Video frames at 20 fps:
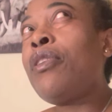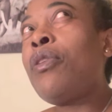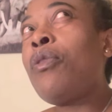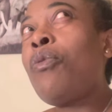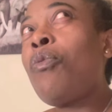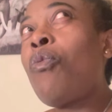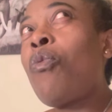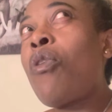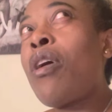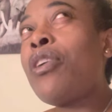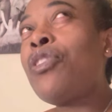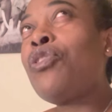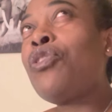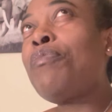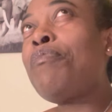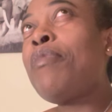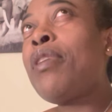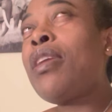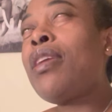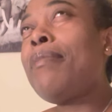watch
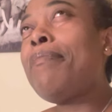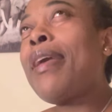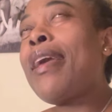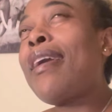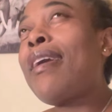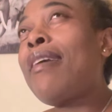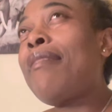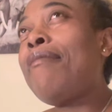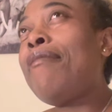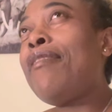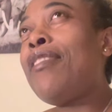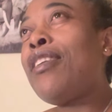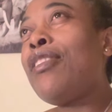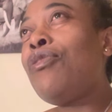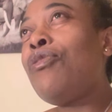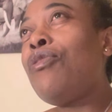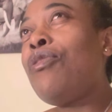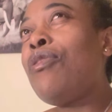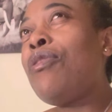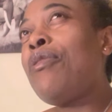me make a
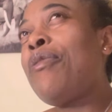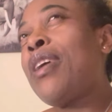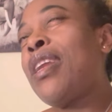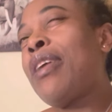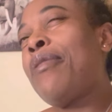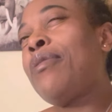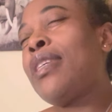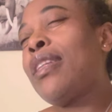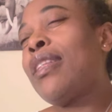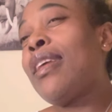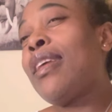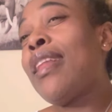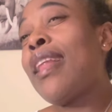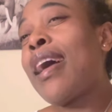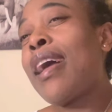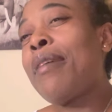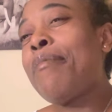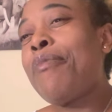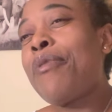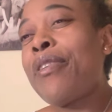video when i was at the
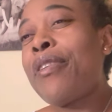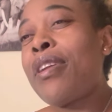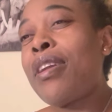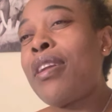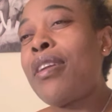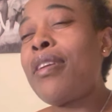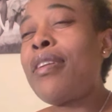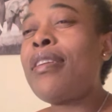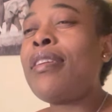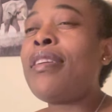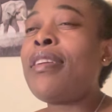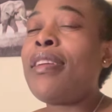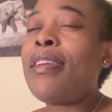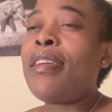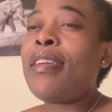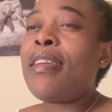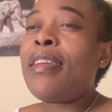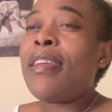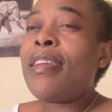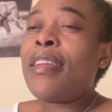library
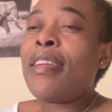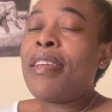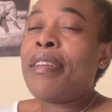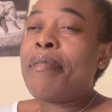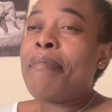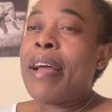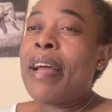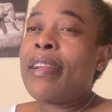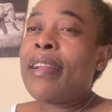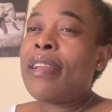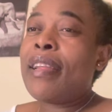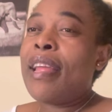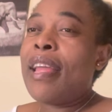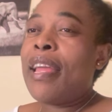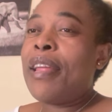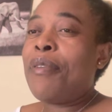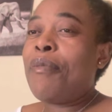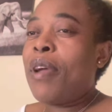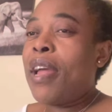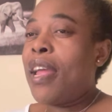but
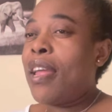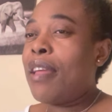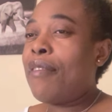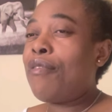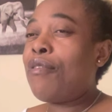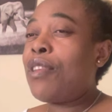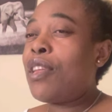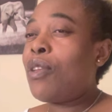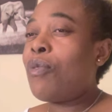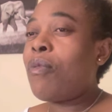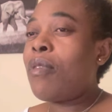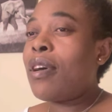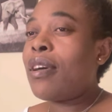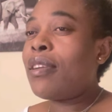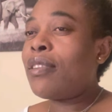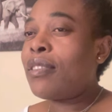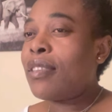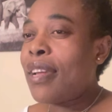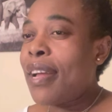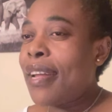anyway if you didn't
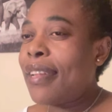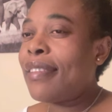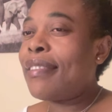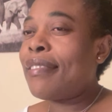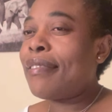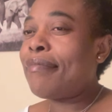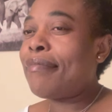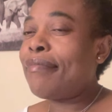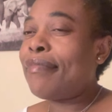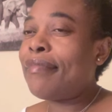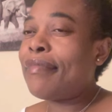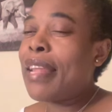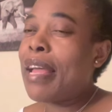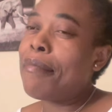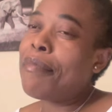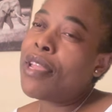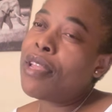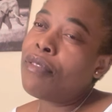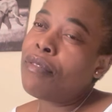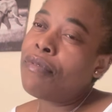watch that i'm
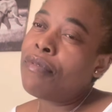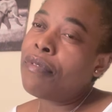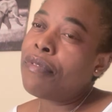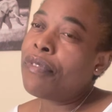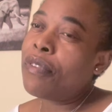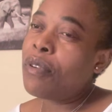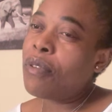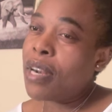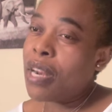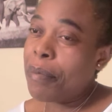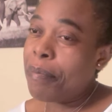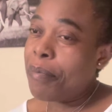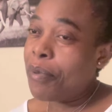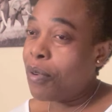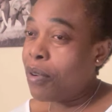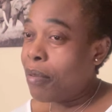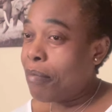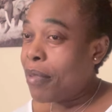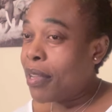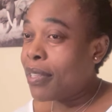here to fulfill what i
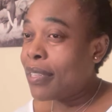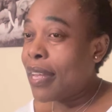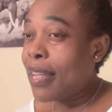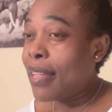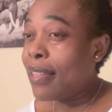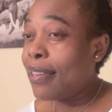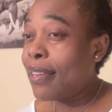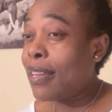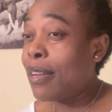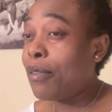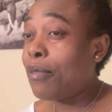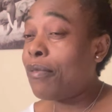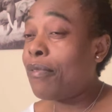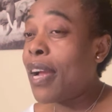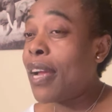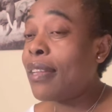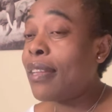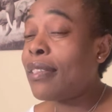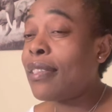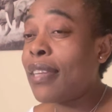promised i said i'll
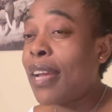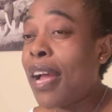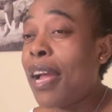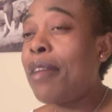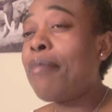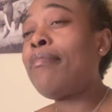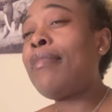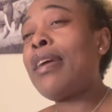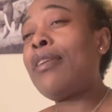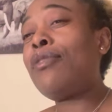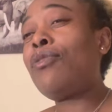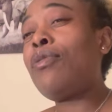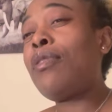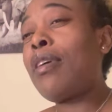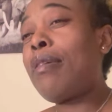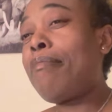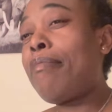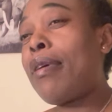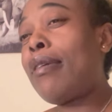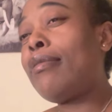find time and talk
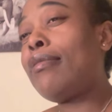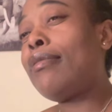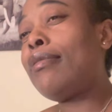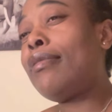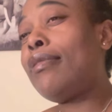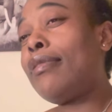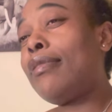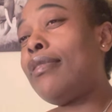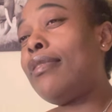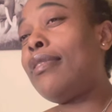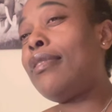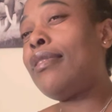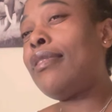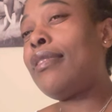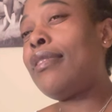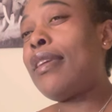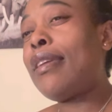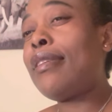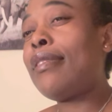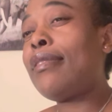about these
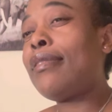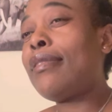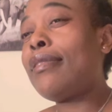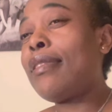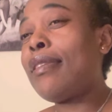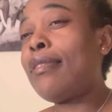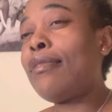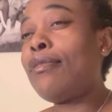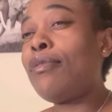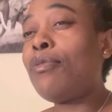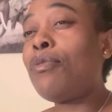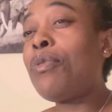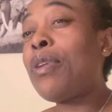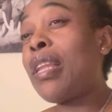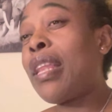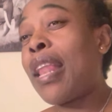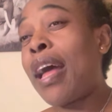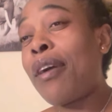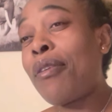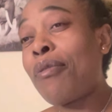things uh, to do with
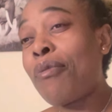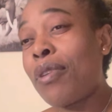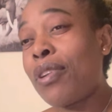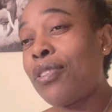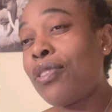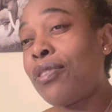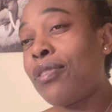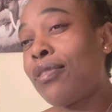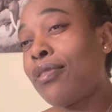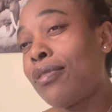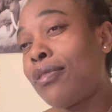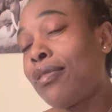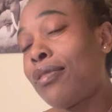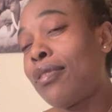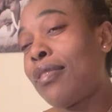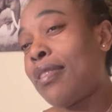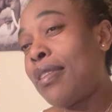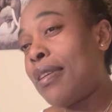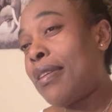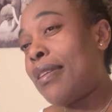language
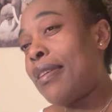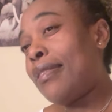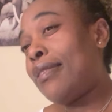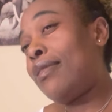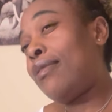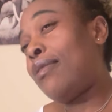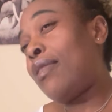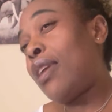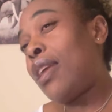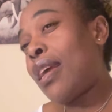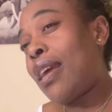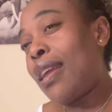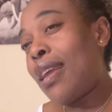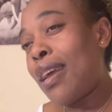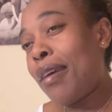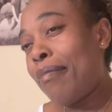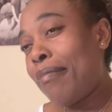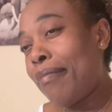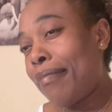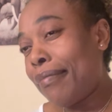so here i
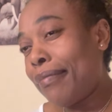am